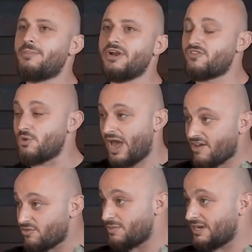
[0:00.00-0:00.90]
But if you
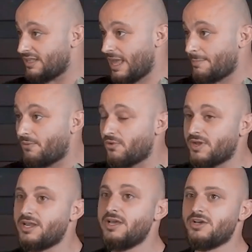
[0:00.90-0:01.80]
haven't been at that
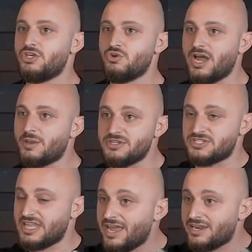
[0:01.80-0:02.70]
point, you got to
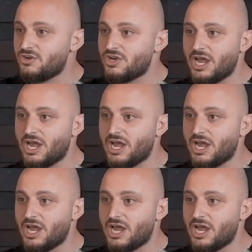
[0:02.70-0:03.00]
be standing,